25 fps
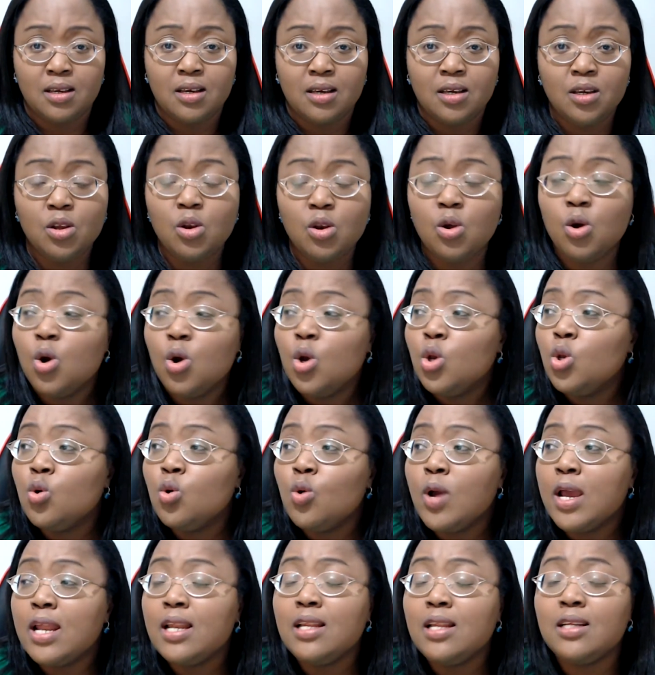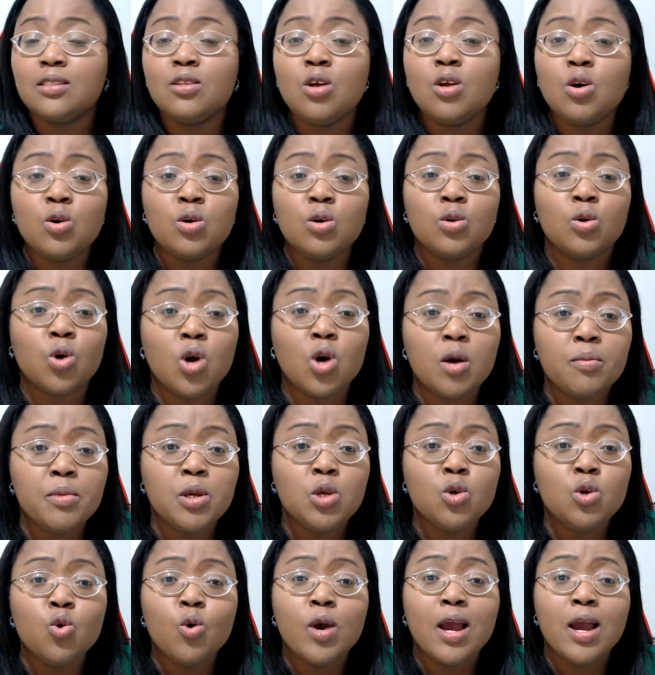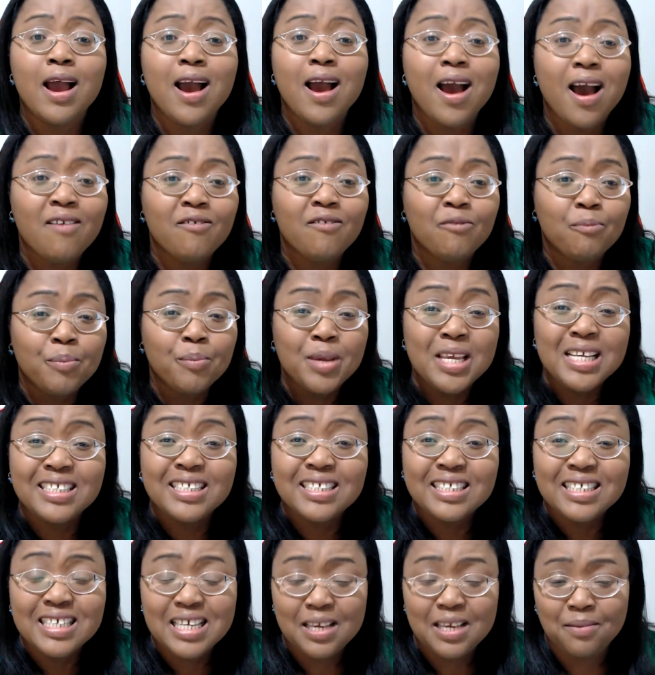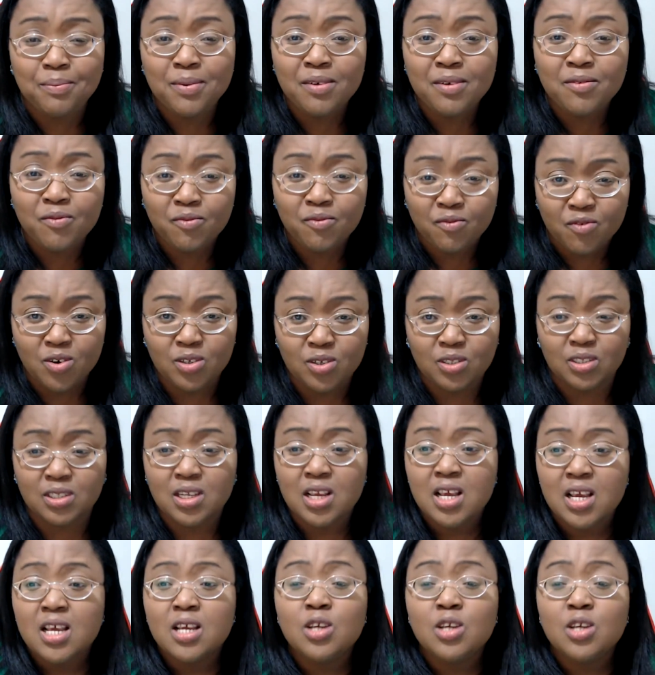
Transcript: UN is not going to come in. UN have peacekeeping force.